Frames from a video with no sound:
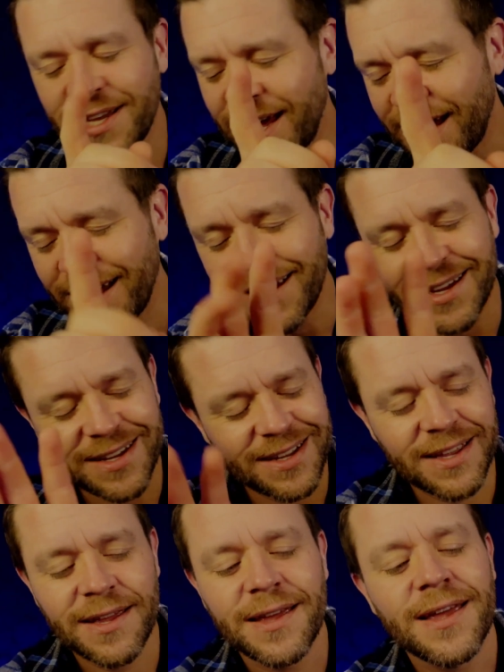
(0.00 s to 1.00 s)
Hey,
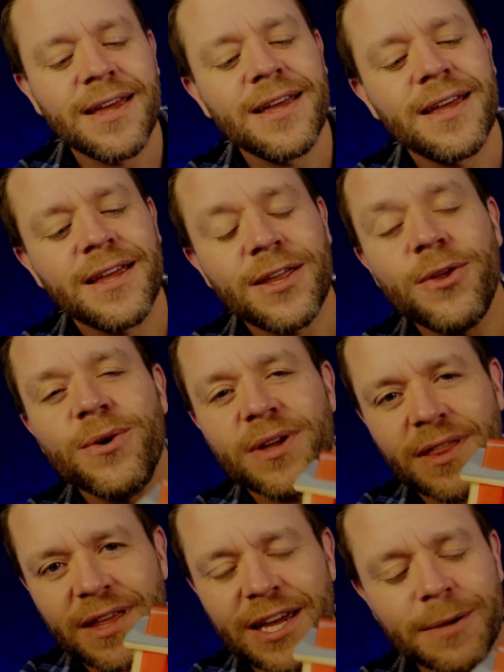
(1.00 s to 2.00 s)
you
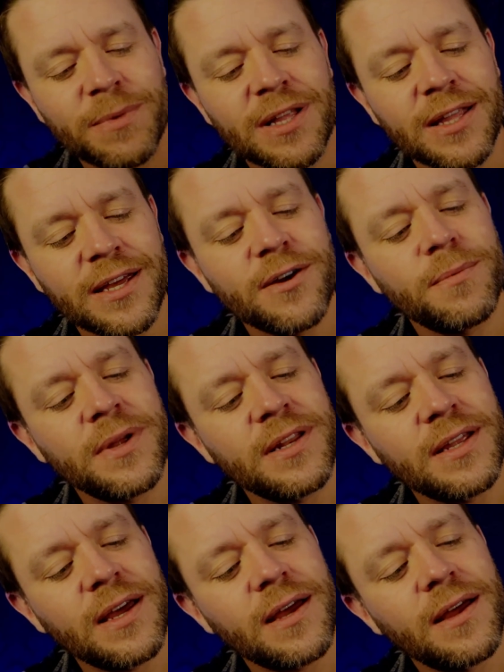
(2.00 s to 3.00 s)
can thank me later,
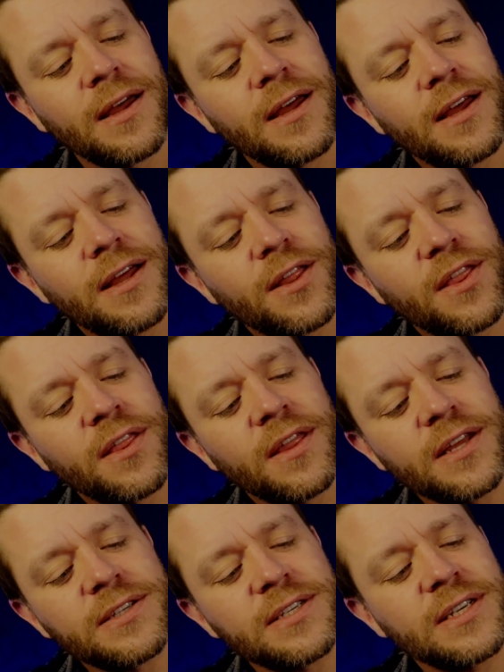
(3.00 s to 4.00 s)
but,
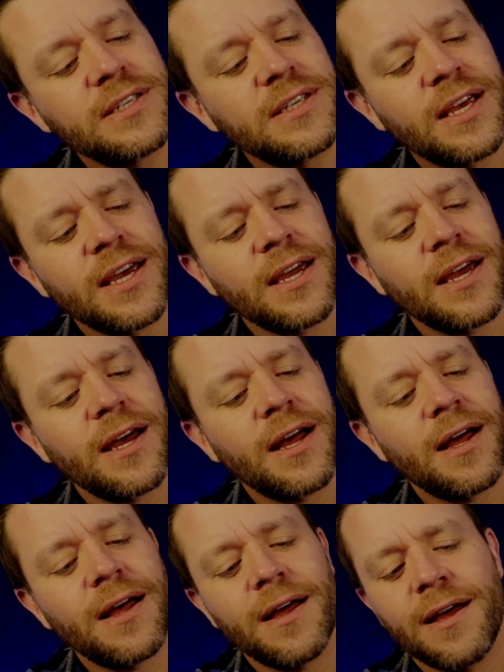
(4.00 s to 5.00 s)
this is
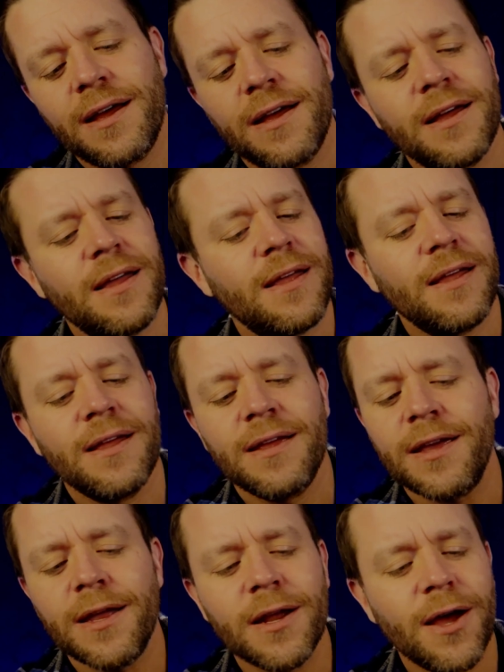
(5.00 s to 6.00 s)
a,
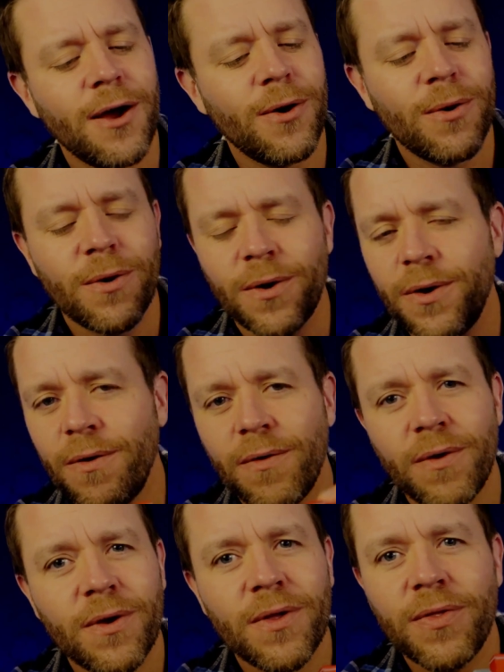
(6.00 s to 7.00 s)
you know,
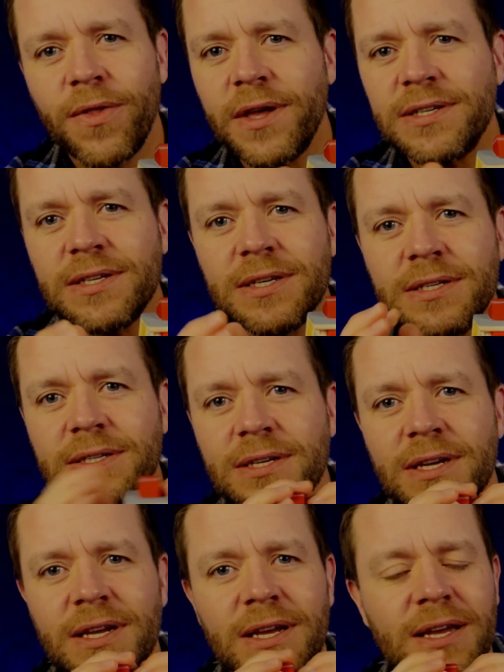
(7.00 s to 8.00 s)
this is
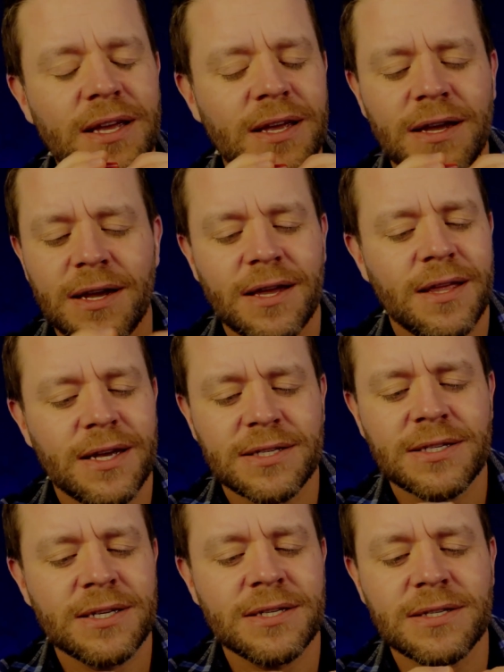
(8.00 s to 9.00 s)
a
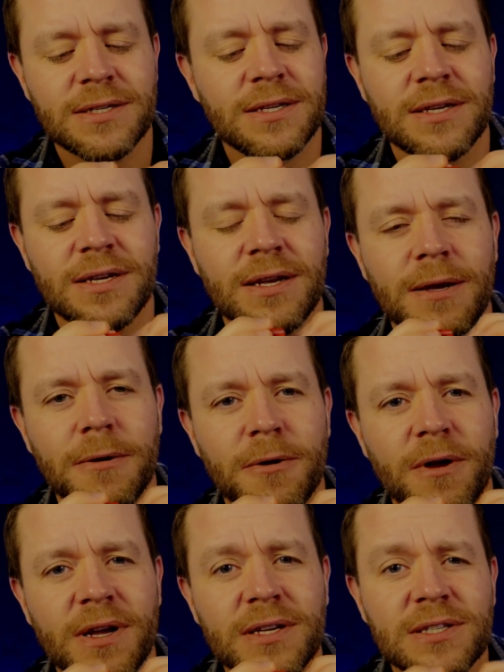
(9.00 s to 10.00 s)

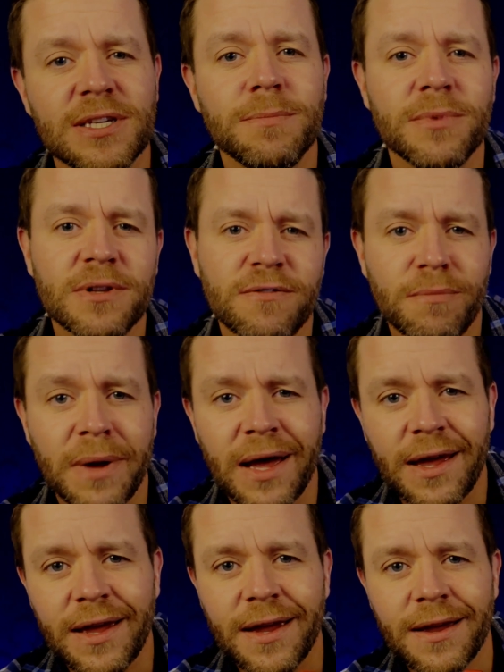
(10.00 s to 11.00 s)
symbol of
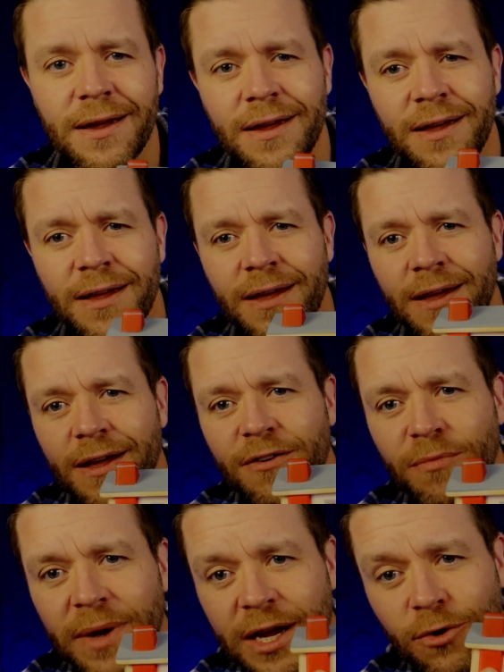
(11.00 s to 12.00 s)
my
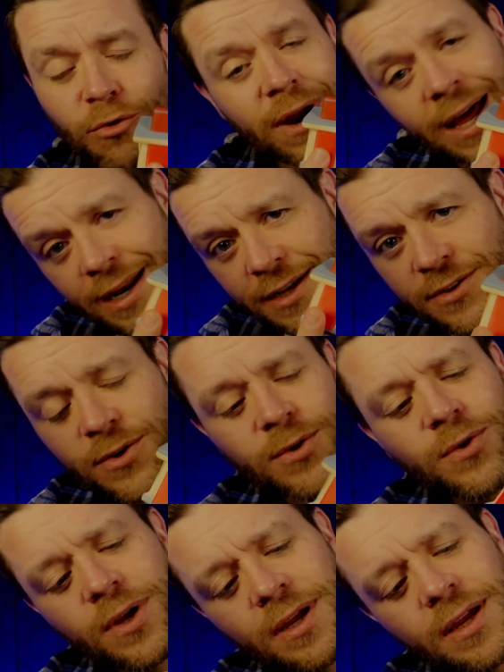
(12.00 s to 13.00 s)

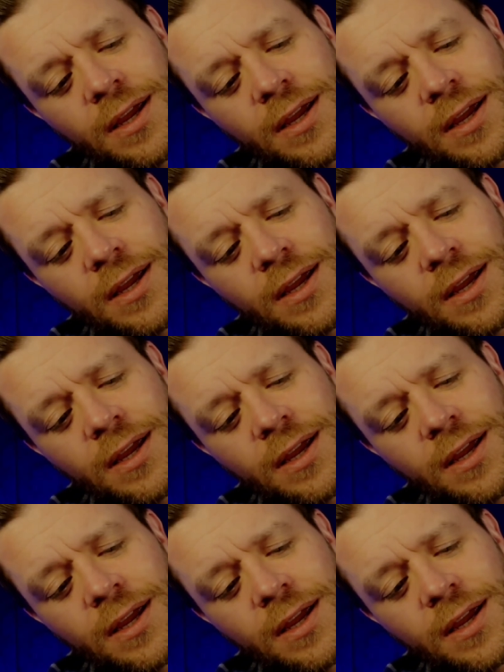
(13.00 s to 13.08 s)
gratitude,